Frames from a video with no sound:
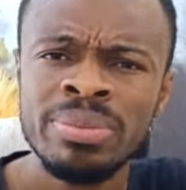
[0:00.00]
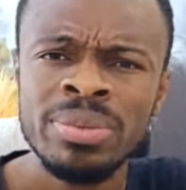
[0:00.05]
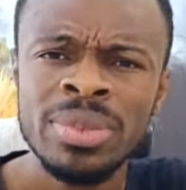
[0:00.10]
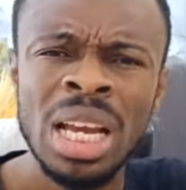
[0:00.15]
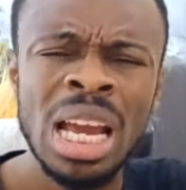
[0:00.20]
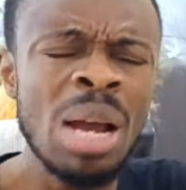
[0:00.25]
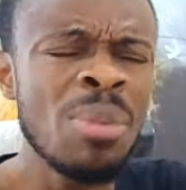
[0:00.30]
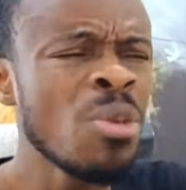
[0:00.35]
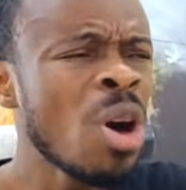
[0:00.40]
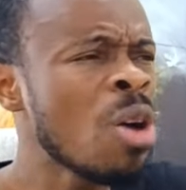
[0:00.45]

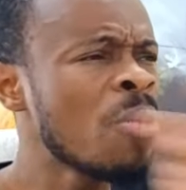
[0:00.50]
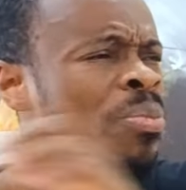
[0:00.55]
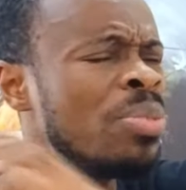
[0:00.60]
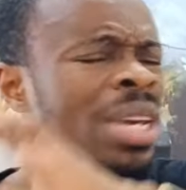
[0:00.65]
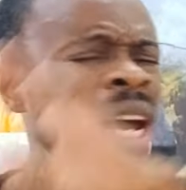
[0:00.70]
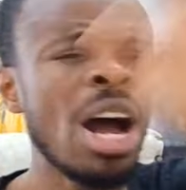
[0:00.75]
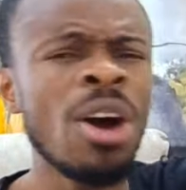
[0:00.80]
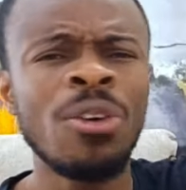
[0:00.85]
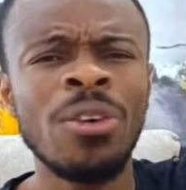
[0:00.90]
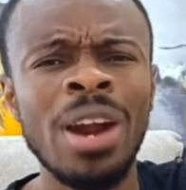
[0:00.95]
It will be
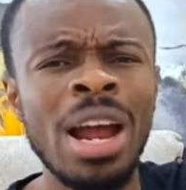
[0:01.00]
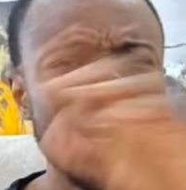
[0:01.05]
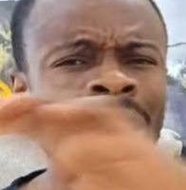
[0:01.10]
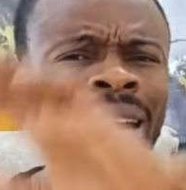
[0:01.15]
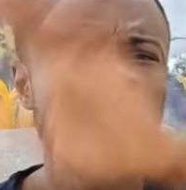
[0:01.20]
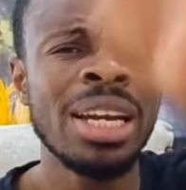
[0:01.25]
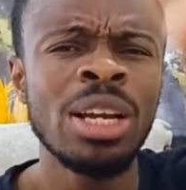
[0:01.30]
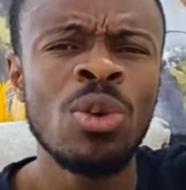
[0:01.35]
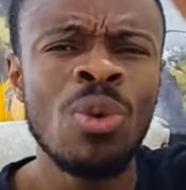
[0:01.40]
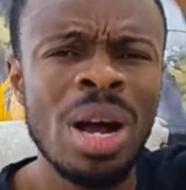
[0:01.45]
a crown
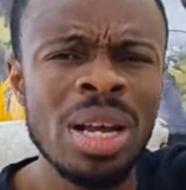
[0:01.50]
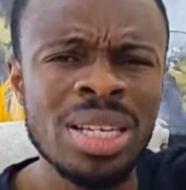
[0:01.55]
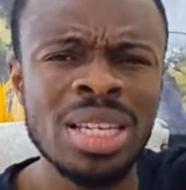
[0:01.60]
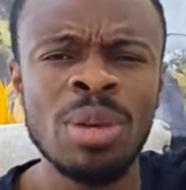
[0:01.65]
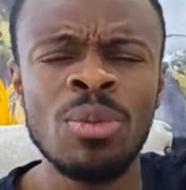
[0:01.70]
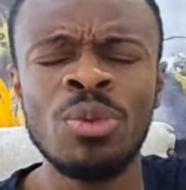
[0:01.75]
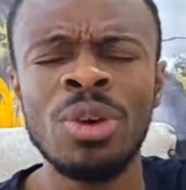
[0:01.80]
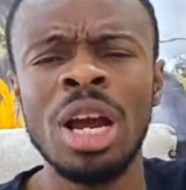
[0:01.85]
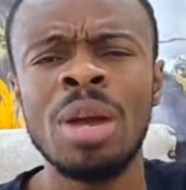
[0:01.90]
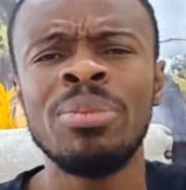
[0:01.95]
canny once
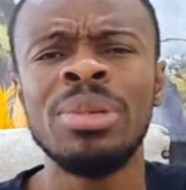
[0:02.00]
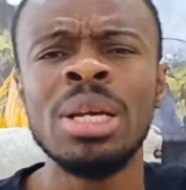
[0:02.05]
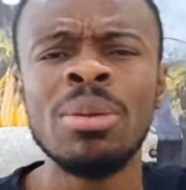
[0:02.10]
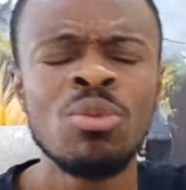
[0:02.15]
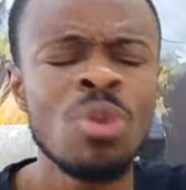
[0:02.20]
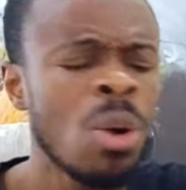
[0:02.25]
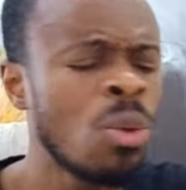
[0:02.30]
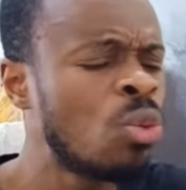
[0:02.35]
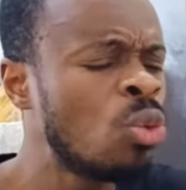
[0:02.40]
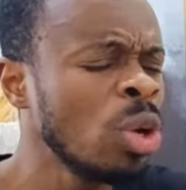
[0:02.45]
and crab you,
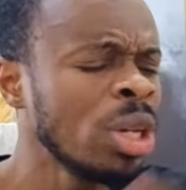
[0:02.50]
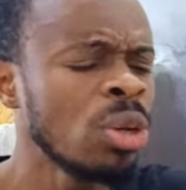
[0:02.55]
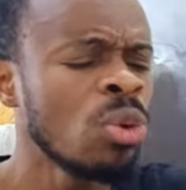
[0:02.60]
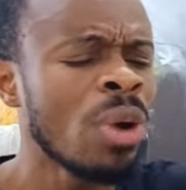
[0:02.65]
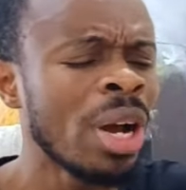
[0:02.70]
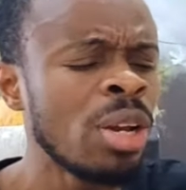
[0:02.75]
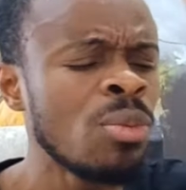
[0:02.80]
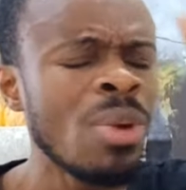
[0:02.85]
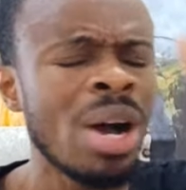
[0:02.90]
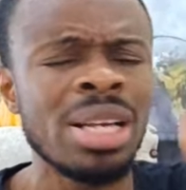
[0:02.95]
but good in
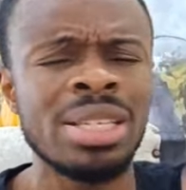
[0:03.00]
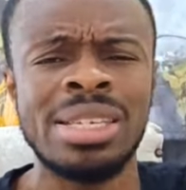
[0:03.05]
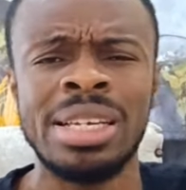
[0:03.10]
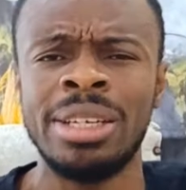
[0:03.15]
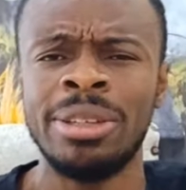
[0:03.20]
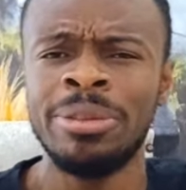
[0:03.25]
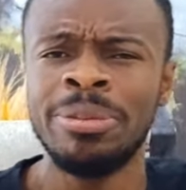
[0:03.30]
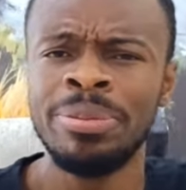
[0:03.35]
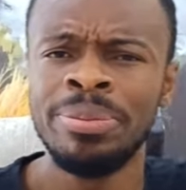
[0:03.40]
one was it.